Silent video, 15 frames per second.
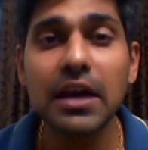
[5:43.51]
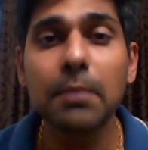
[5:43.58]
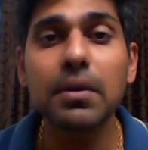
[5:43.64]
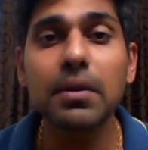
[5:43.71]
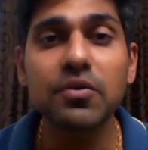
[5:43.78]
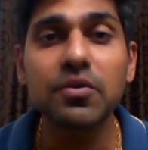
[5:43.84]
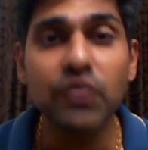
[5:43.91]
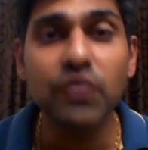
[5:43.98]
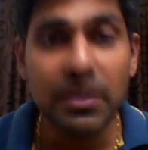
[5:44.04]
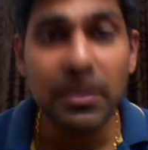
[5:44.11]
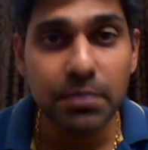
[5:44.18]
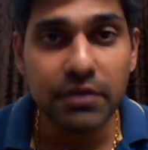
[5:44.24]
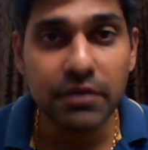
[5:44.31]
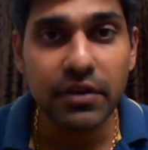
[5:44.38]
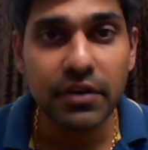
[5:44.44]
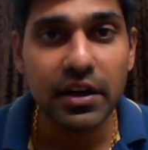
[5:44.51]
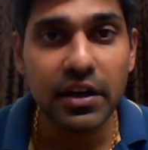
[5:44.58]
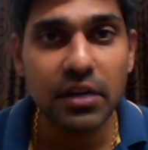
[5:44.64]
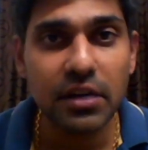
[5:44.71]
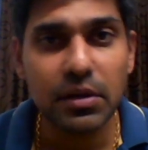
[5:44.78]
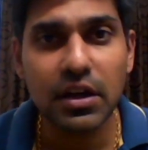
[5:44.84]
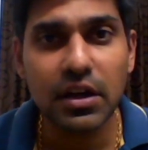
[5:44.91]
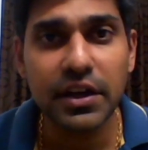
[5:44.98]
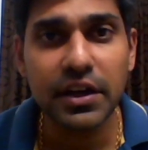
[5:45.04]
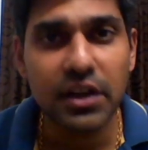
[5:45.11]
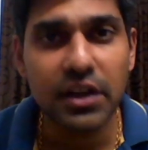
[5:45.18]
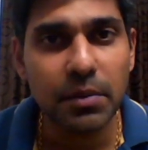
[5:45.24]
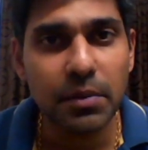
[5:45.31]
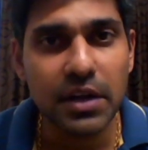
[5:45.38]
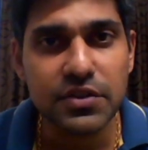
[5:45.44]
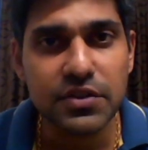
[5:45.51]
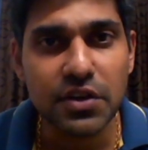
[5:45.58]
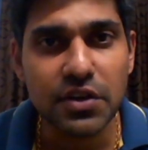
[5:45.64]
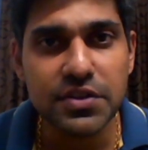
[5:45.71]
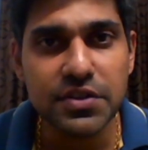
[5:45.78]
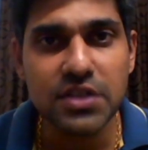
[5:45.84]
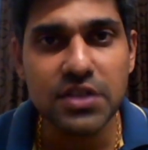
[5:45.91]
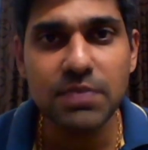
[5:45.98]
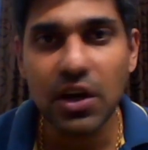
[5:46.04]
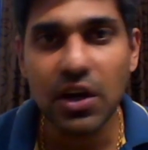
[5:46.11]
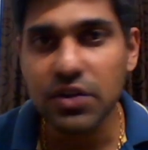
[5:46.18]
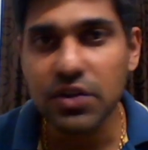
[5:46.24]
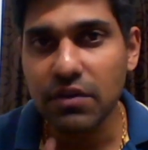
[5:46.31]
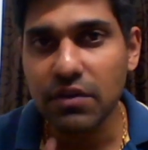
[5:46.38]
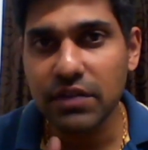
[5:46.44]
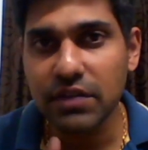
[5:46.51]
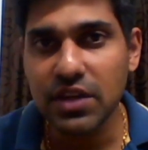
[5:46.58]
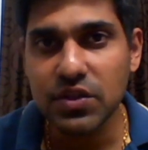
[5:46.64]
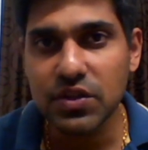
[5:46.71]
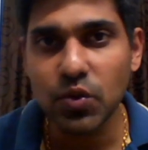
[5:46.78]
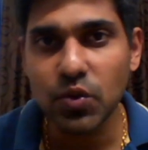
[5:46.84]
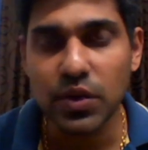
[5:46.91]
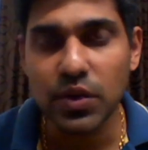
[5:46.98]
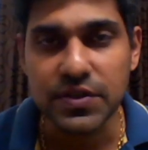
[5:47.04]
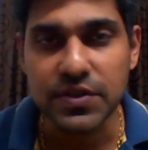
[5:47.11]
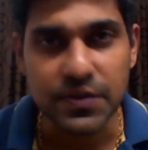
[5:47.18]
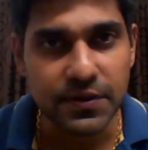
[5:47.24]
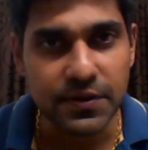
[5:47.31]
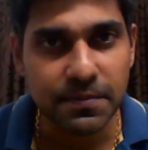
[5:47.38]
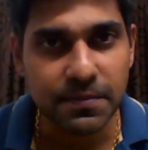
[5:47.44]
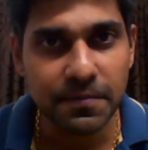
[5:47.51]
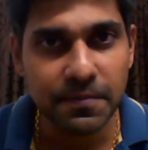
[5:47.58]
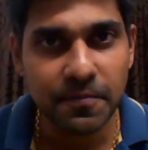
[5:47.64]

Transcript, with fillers: but we prefer indeterminate structures because of these two reasons.